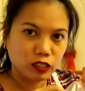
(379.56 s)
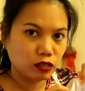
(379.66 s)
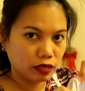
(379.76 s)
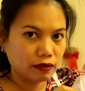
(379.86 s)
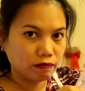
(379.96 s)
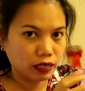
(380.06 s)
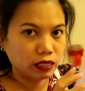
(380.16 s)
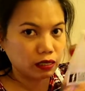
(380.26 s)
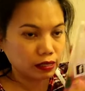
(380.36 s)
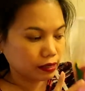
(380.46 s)
you can find
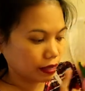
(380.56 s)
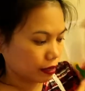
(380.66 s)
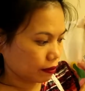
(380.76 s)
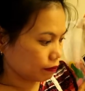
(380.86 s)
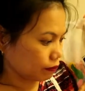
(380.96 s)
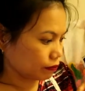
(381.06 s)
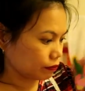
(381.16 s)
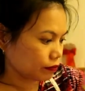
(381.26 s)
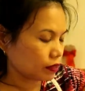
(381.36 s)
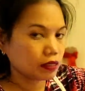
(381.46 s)
this there.
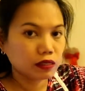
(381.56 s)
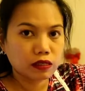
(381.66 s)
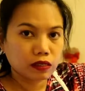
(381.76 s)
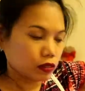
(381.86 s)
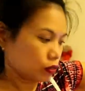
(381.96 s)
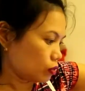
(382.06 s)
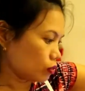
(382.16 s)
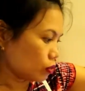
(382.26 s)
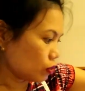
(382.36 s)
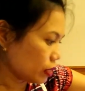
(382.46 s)

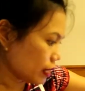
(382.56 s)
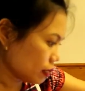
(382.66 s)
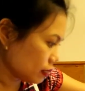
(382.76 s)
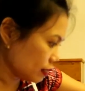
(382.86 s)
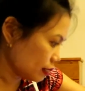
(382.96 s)
So yan.